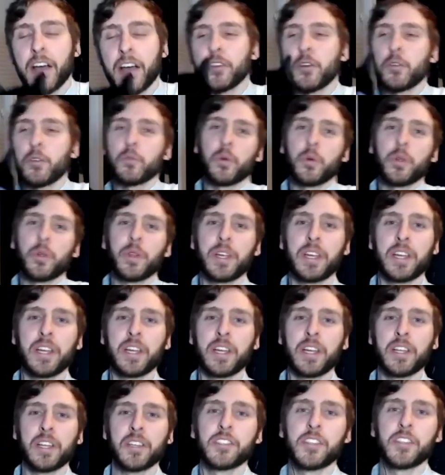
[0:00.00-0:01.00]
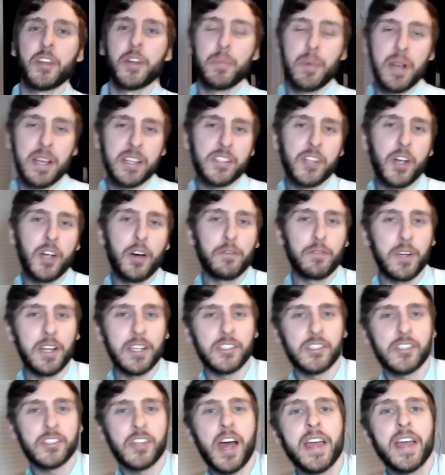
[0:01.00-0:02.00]
don't really consider myself
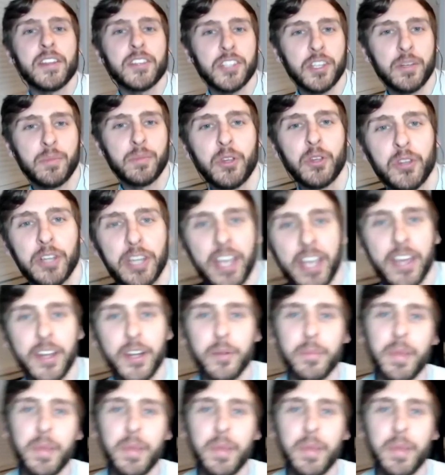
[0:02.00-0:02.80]
a science communicator,